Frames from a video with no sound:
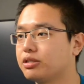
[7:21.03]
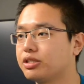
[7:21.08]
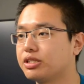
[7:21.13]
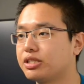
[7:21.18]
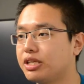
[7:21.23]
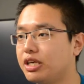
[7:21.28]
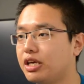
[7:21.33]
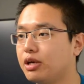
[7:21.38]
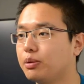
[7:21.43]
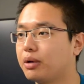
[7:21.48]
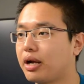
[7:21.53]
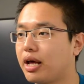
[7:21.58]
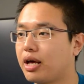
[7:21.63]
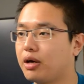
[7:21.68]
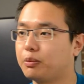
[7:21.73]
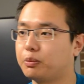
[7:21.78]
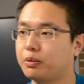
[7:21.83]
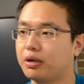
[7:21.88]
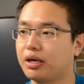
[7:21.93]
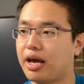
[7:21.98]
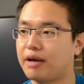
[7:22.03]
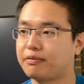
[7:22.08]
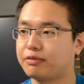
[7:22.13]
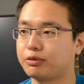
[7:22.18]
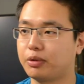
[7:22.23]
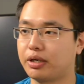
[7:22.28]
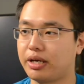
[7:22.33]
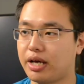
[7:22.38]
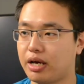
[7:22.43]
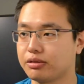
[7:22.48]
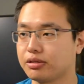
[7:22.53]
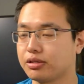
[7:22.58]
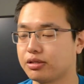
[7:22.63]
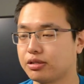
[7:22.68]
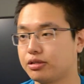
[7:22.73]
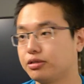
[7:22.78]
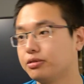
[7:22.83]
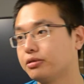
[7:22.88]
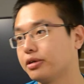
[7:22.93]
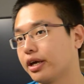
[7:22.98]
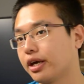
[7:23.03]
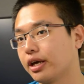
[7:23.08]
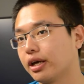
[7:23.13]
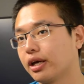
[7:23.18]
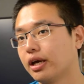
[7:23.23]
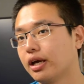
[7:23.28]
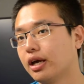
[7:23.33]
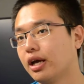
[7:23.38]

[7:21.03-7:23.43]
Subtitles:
see what everyone else is doing.